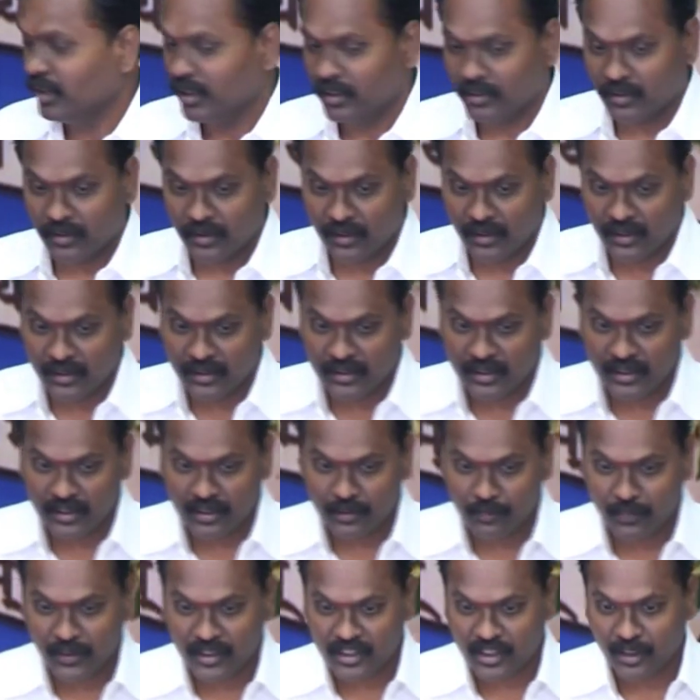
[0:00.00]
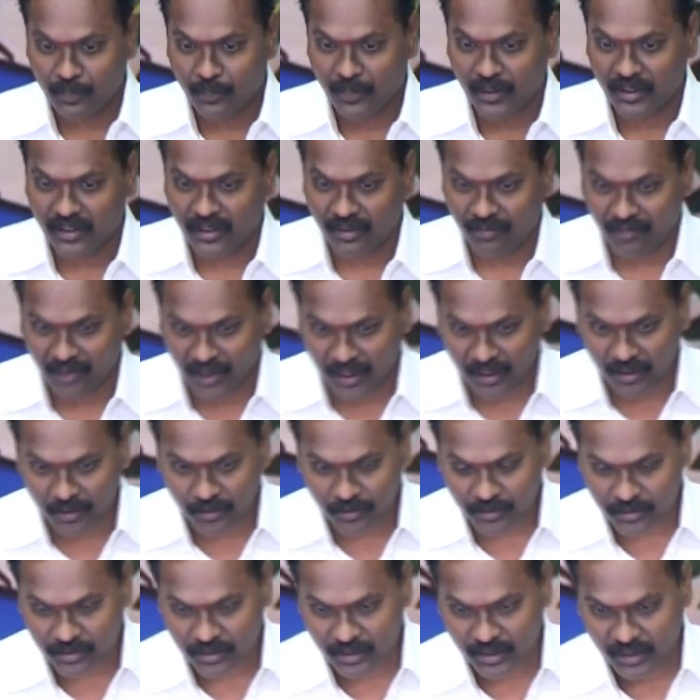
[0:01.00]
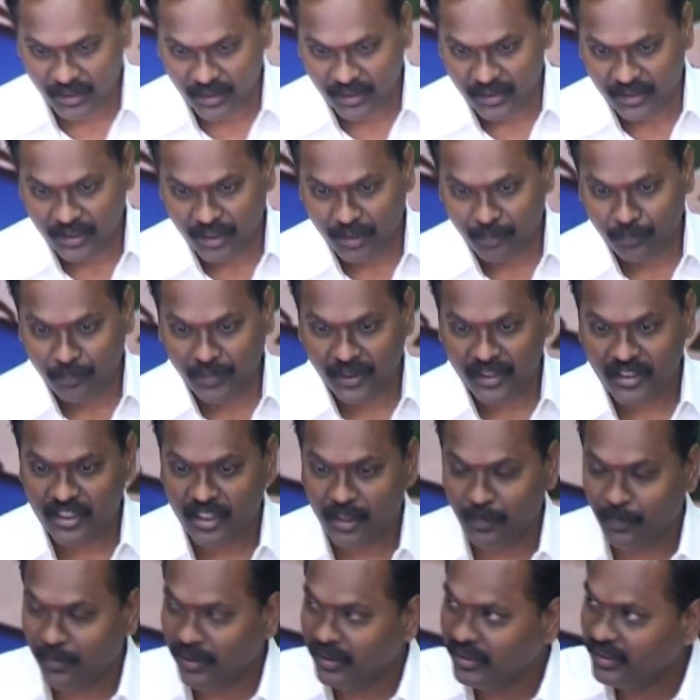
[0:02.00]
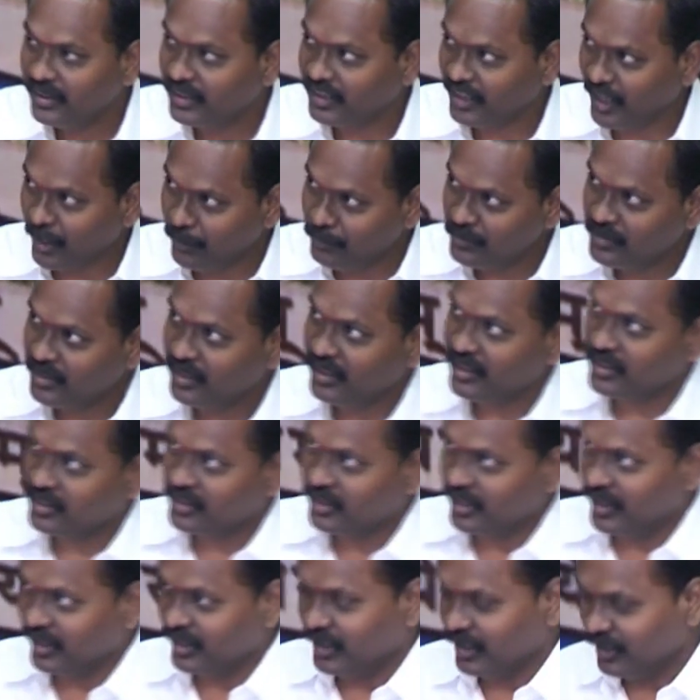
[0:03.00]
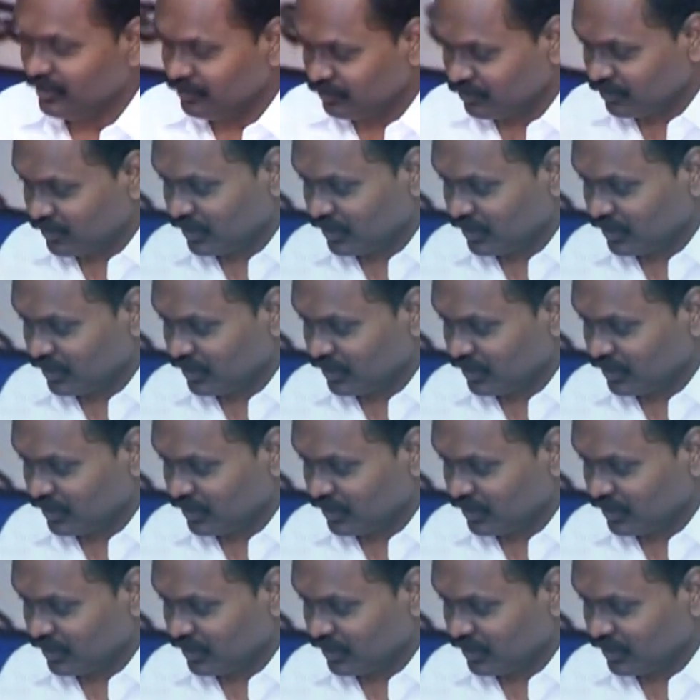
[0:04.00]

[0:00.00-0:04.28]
So this is based upon the values, then based upon the time series data,